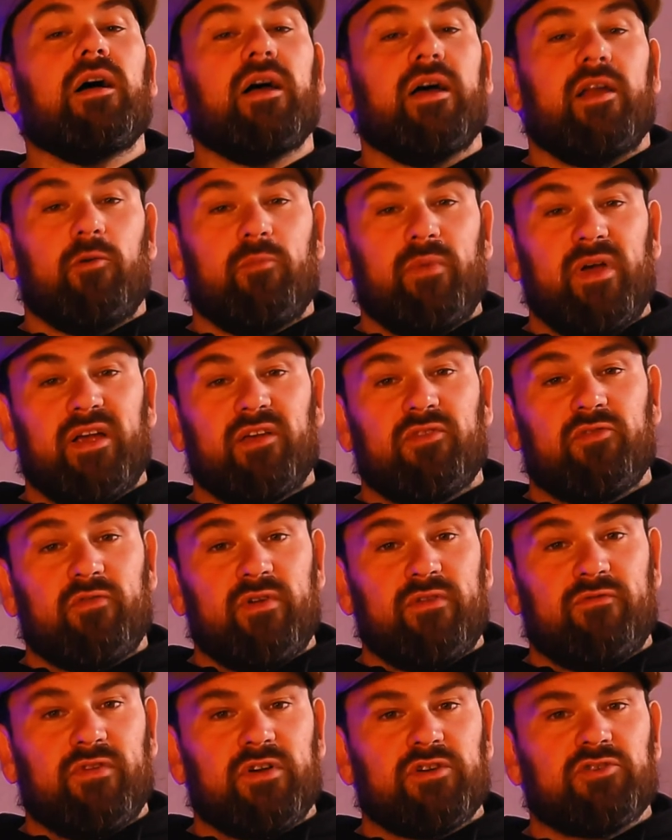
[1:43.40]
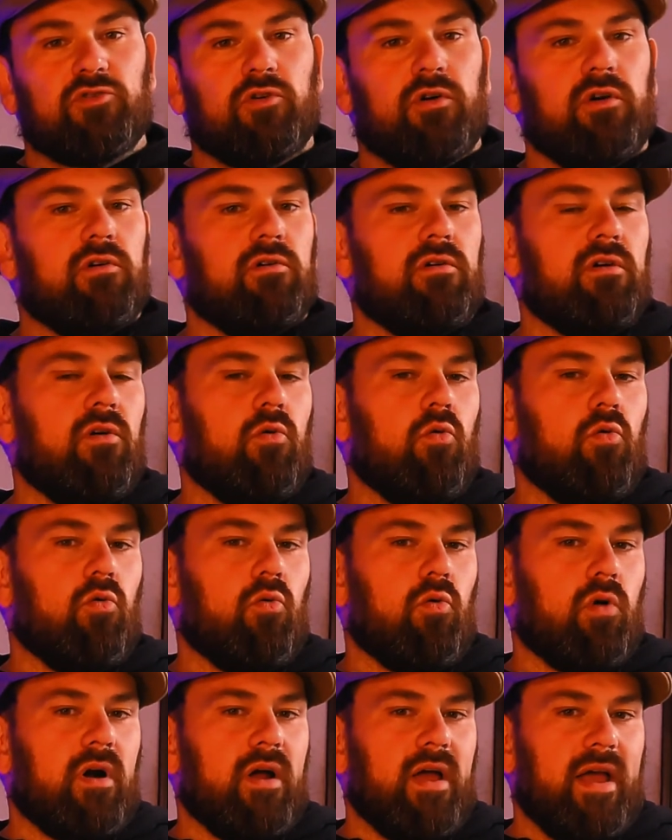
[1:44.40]
an omega-3 fish oil,
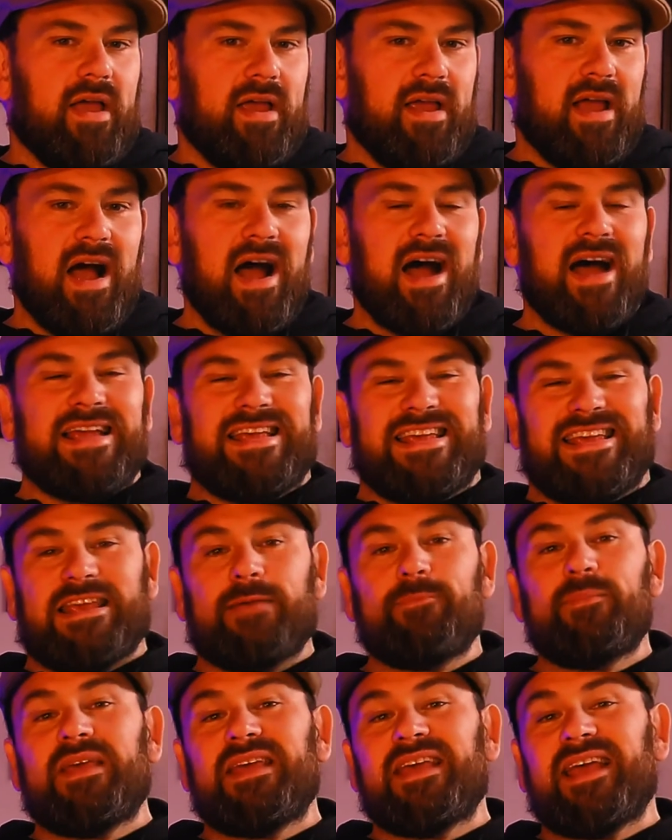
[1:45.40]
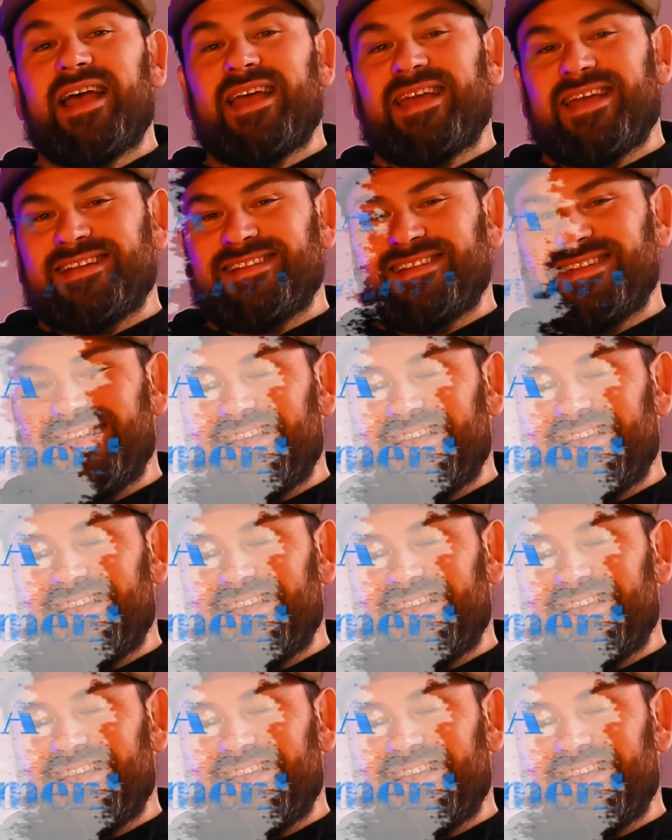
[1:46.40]
or a high EPA and